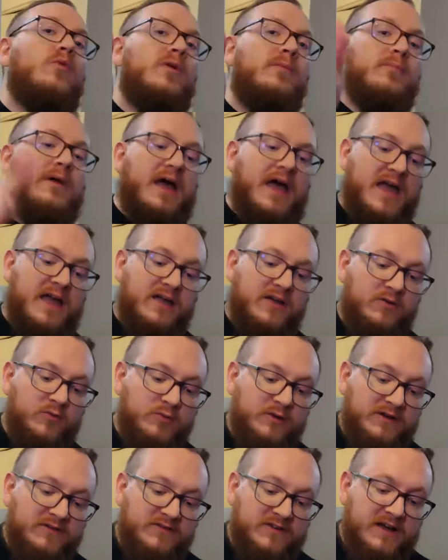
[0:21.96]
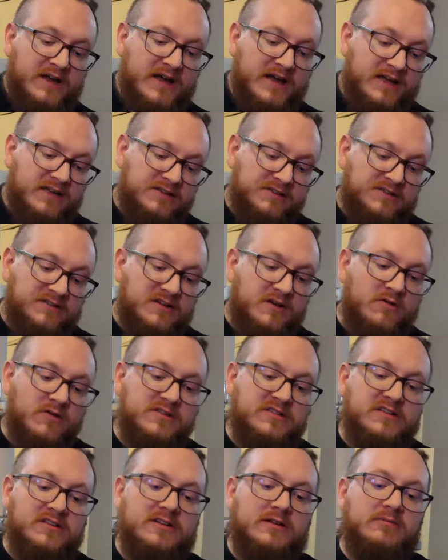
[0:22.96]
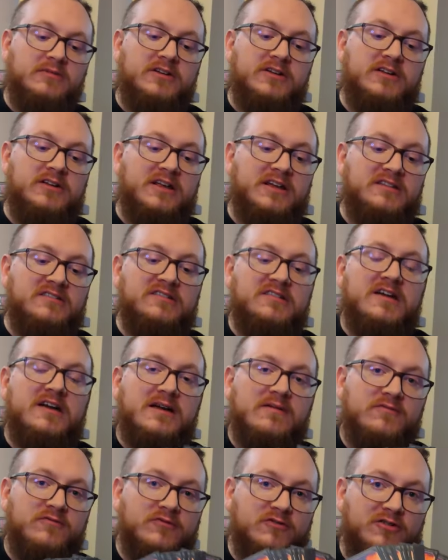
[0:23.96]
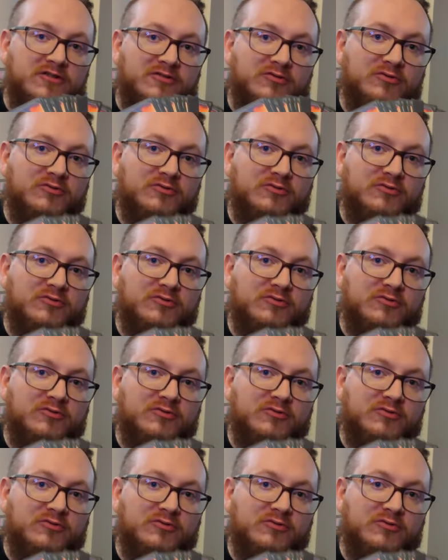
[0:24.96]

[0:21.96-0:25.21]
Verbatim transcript: we're back. We've got Star Wars Unlimited. It's time for a